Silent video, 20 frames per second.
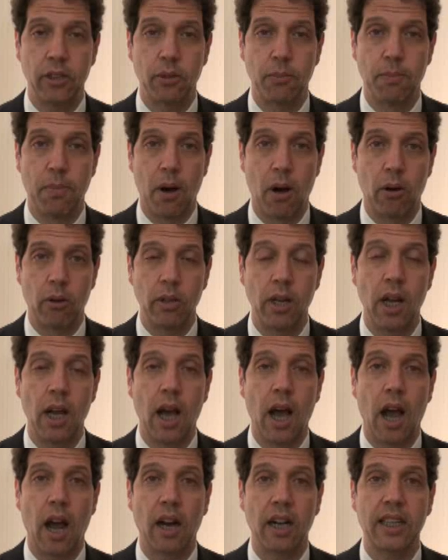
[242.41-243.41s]
your bone
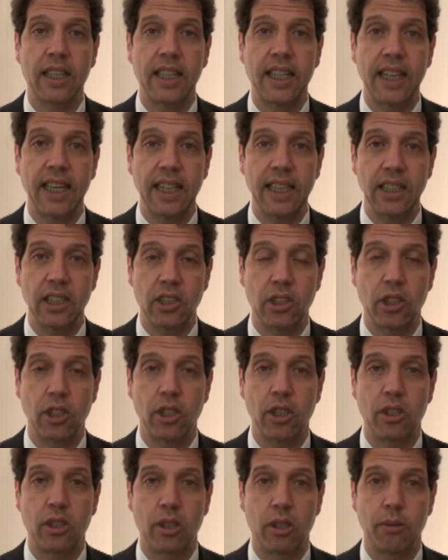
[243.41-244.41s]
are keys to
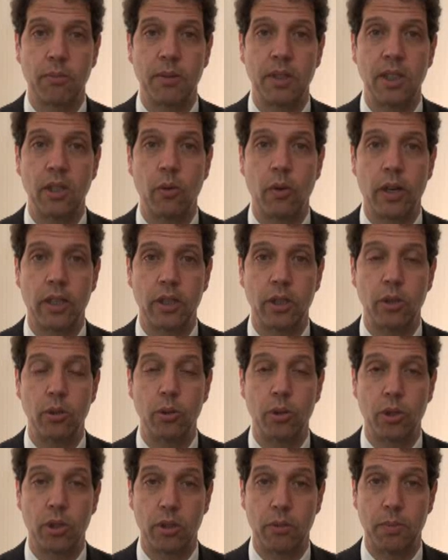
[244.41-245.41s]
determining whether you
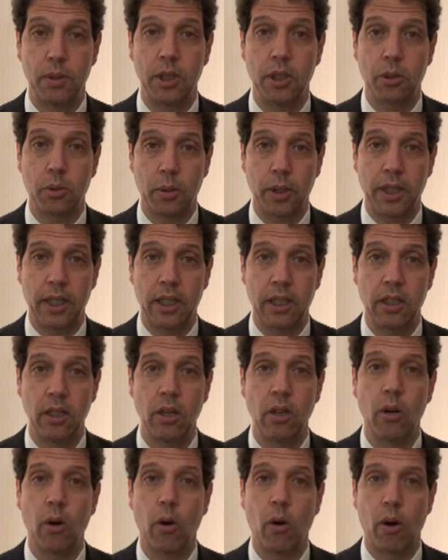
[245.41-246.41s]
should be treated
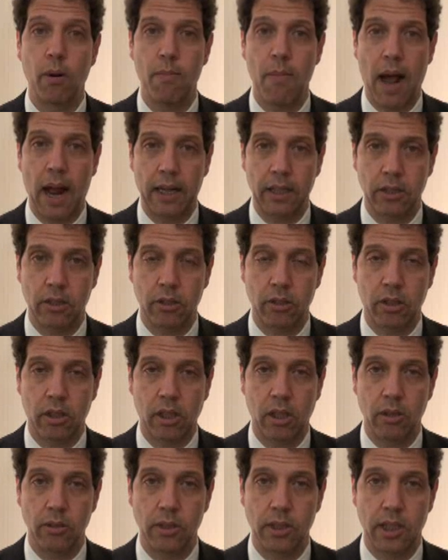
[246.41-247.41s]
or monitored
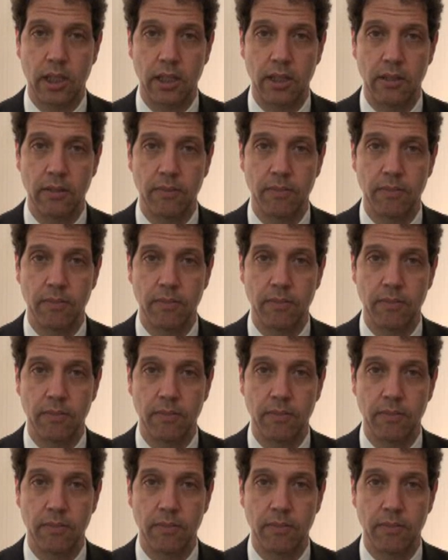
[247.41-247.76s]
closely.